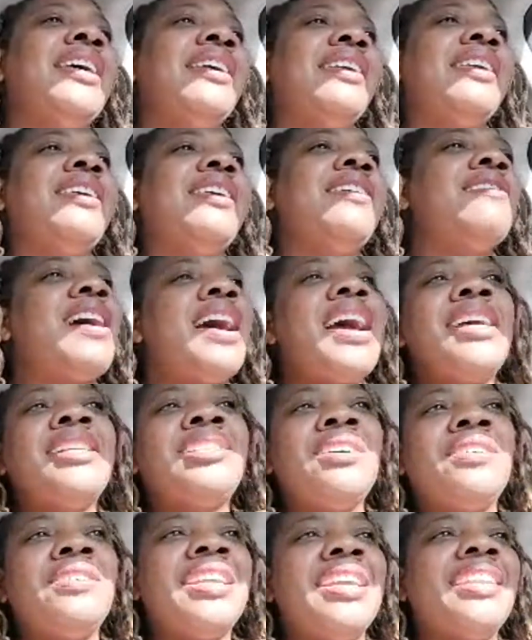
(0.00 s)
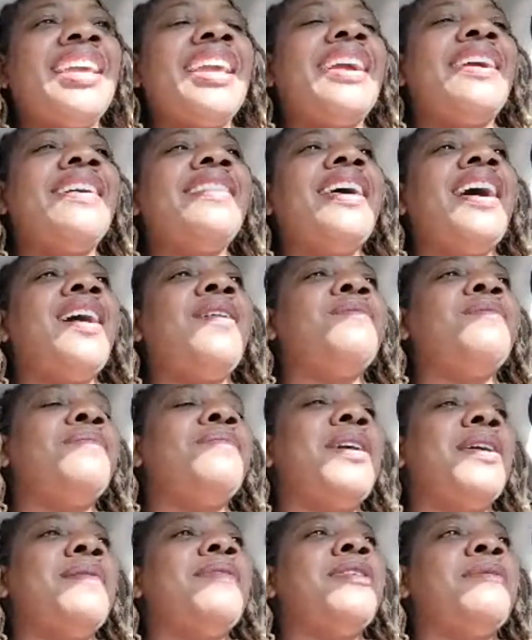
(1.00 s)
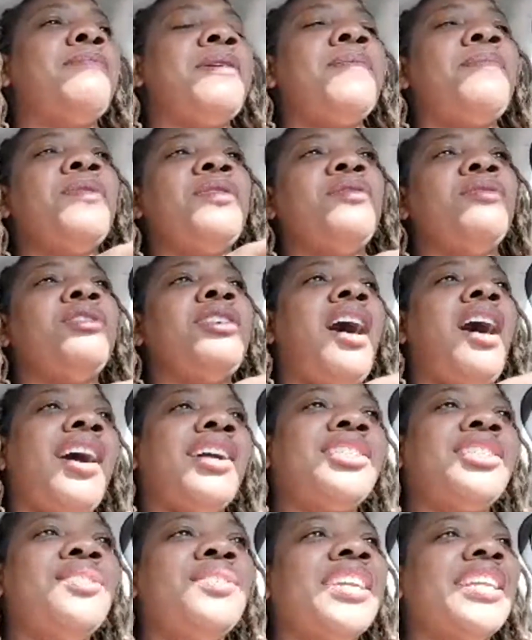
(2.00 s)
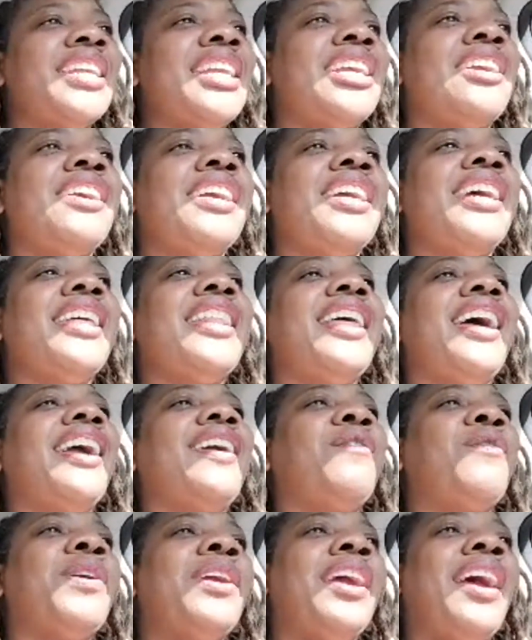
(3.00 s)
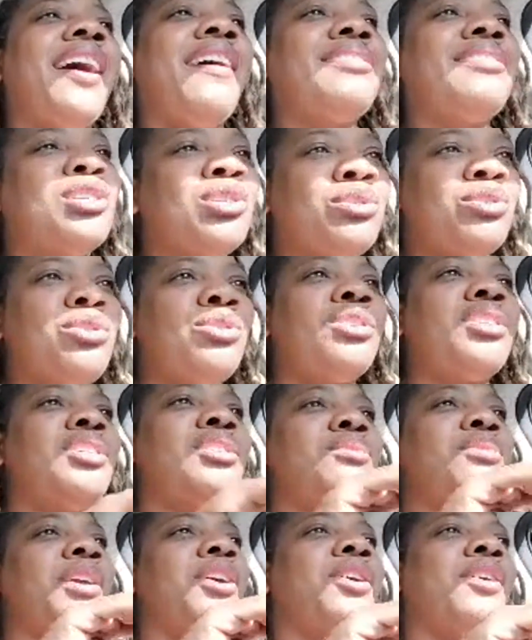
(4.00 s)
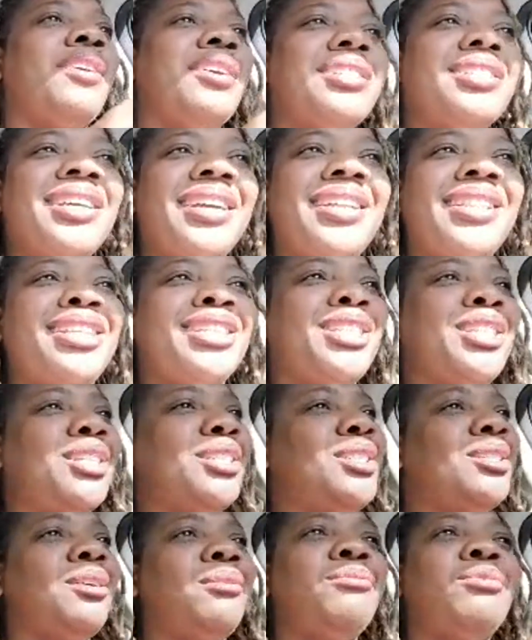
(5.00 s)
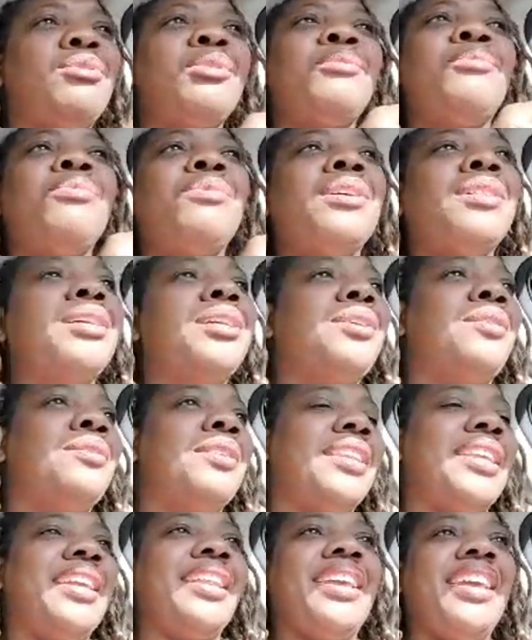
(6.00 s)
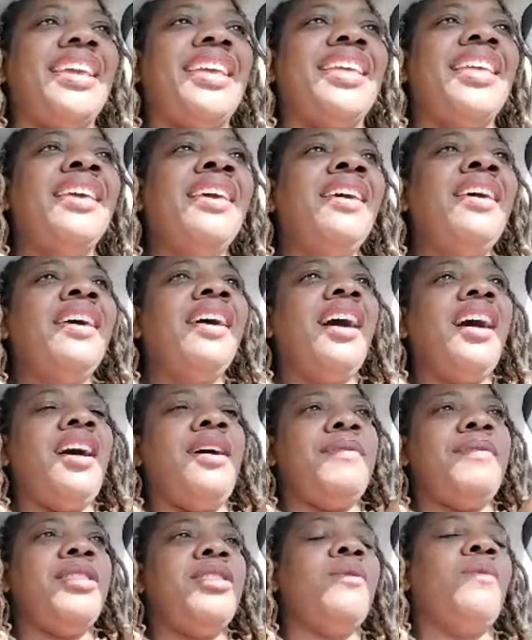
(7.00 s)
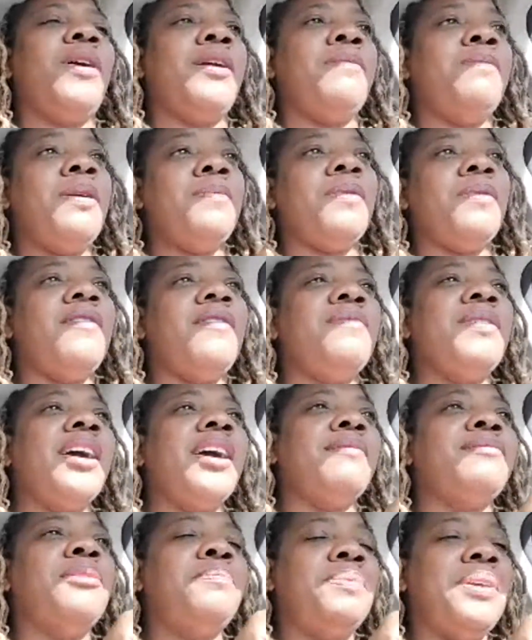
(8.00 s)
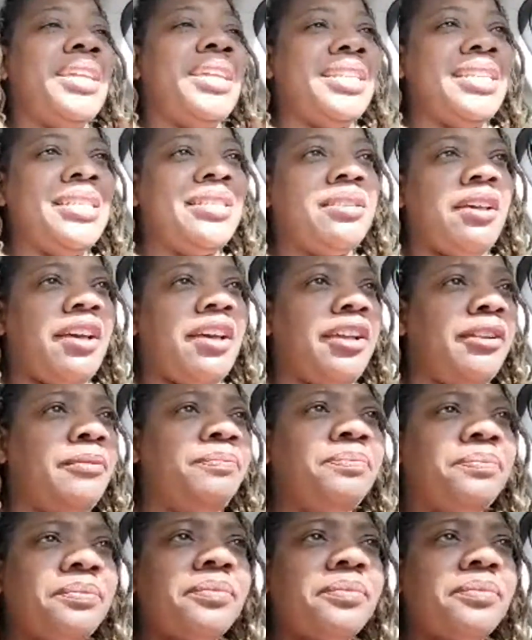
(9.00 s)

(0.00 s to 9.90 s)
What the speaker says: you guys don't need to hear that, but maybe the people you talk to can hear it. Like, we have solutions. We can go outside this system, so we really don't need it in the way people have become dependent on.